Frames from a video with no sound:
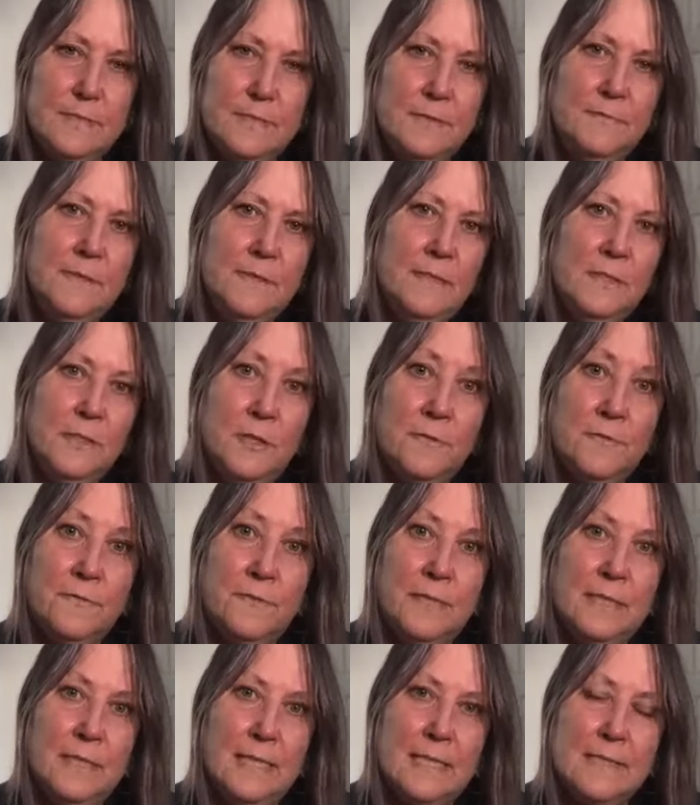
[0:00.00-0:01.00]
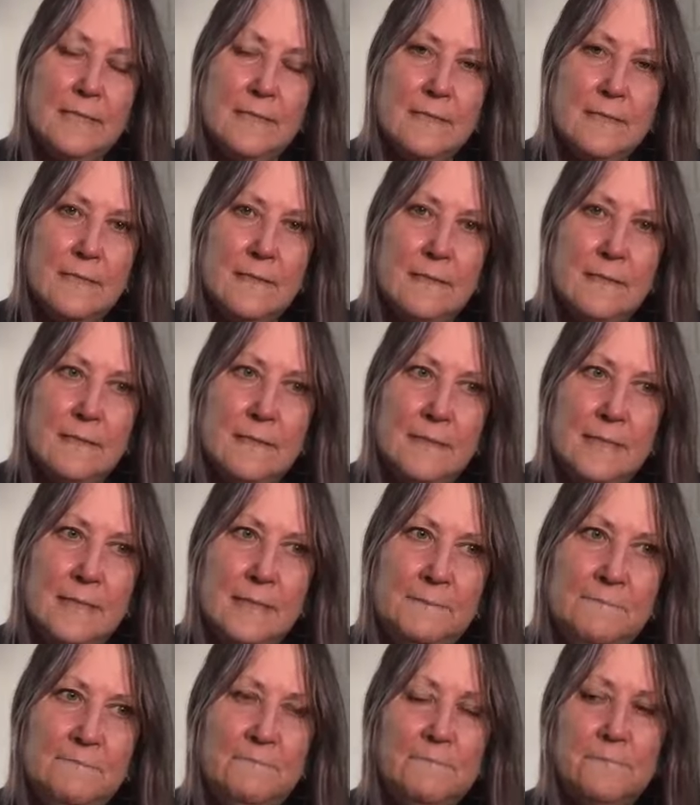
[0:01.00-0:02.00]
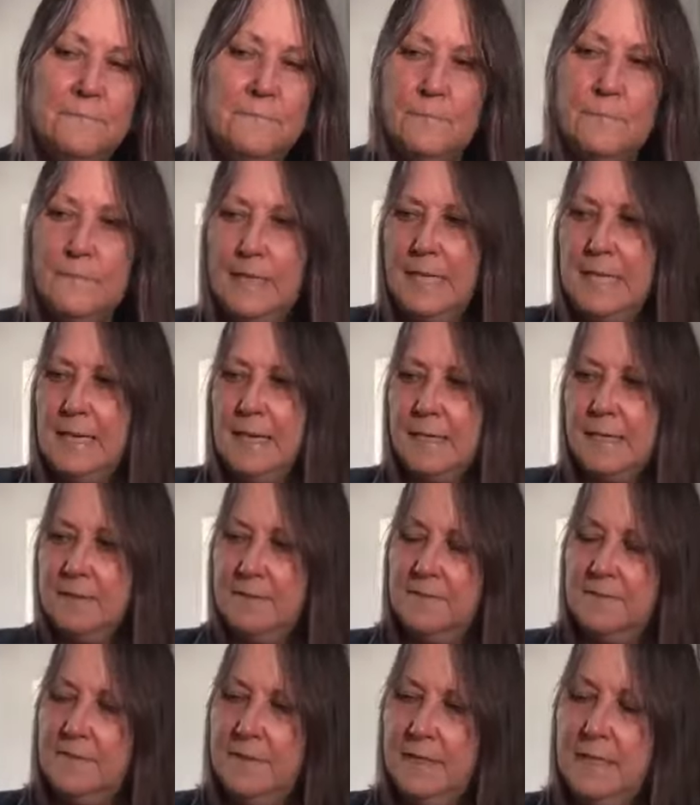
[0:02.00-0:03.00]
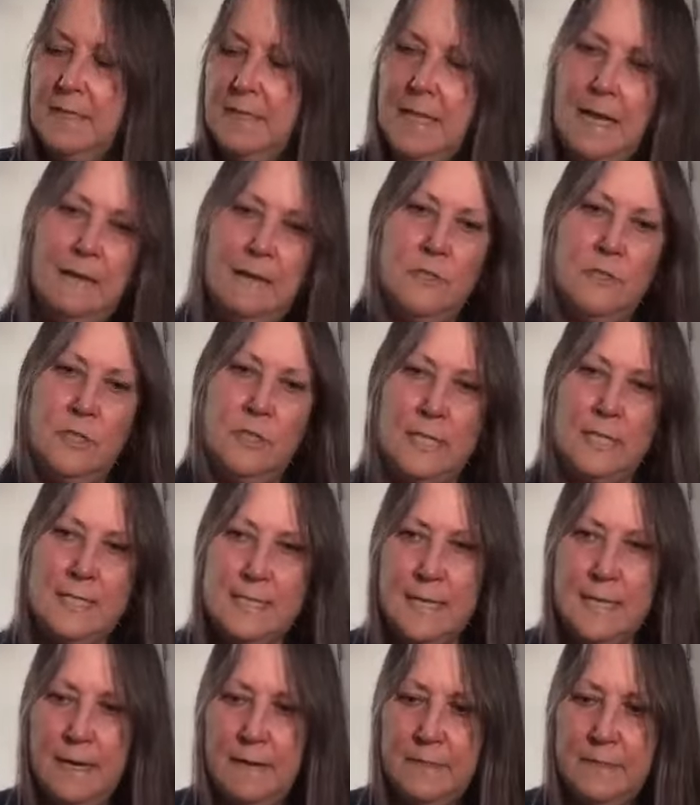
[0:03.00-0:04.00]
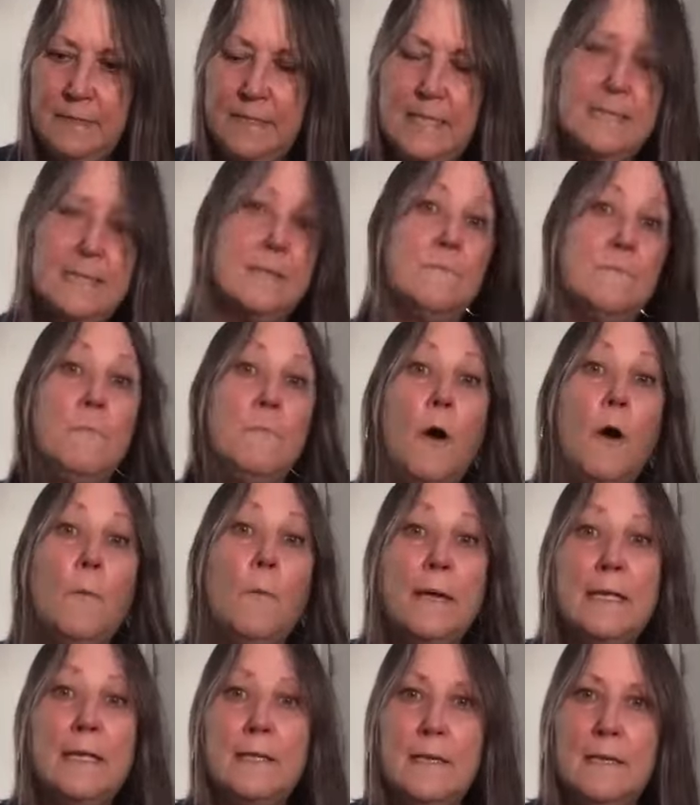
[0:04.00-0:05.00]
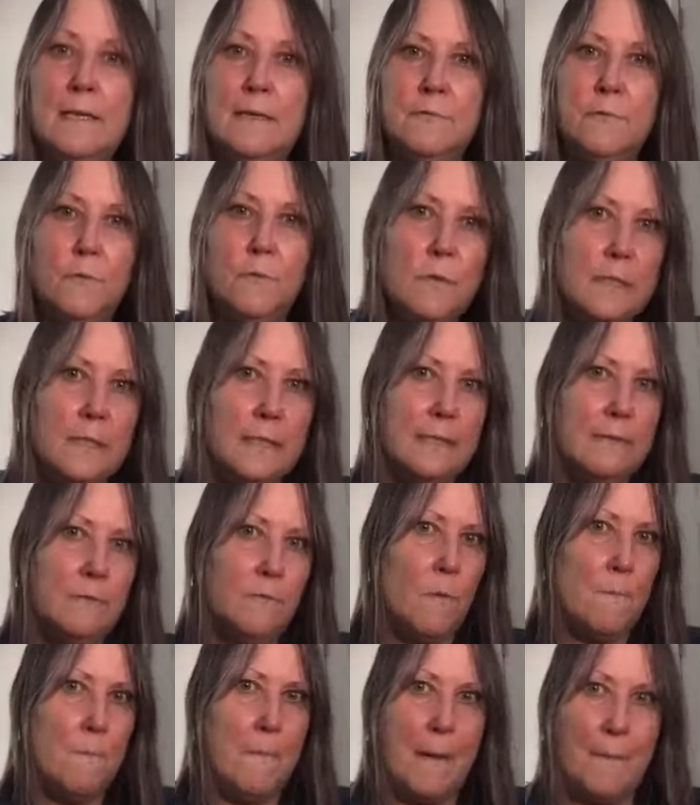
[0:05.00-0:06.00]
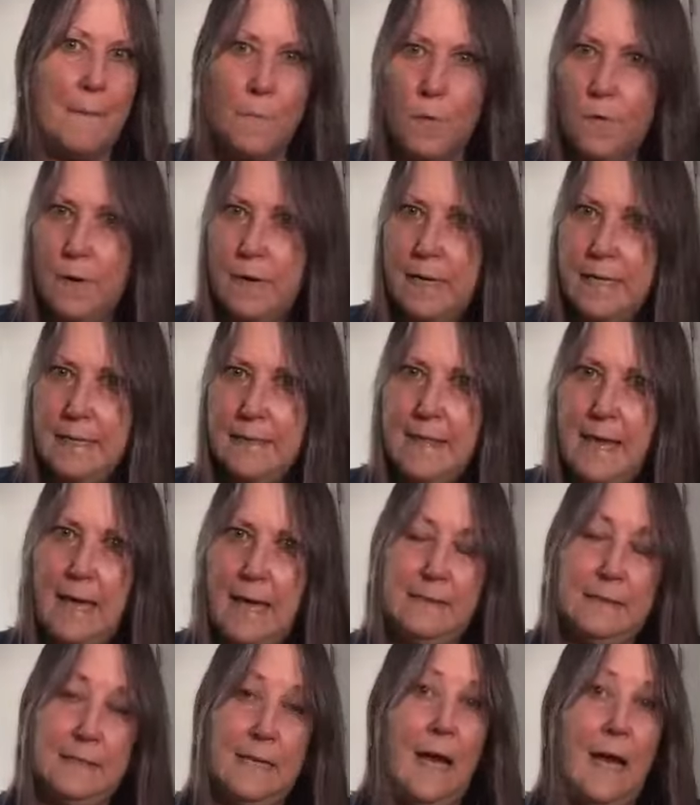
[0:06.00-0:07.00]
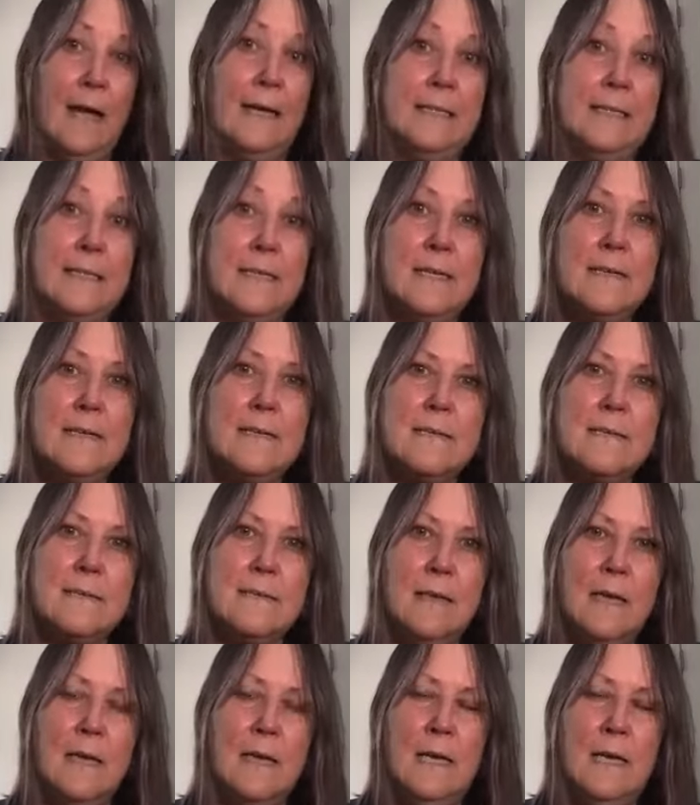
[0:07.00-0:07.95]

Feel your feelings. And I can feel how just having this moment of really remembering that kindness,